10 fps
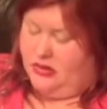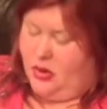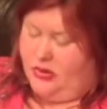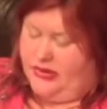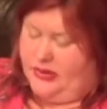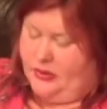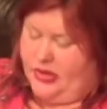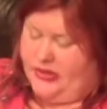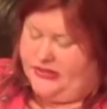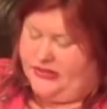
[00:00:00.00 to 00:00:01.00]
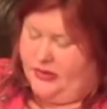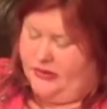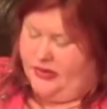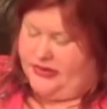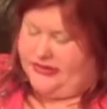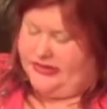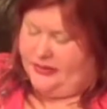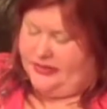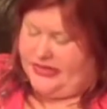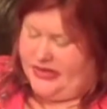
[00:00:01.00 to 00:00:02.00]
Coraline walked slowly across the
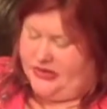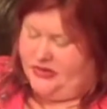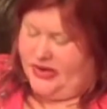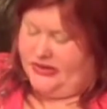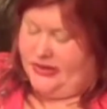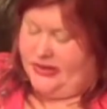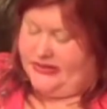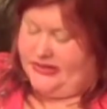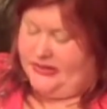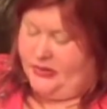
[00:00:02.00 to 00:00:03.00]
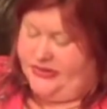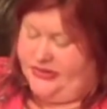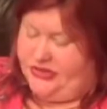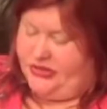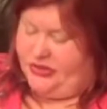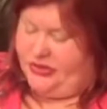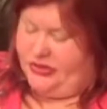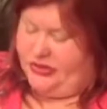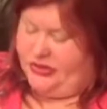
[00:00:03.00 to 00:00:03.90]
damp stage, trying to make as little noise as she could,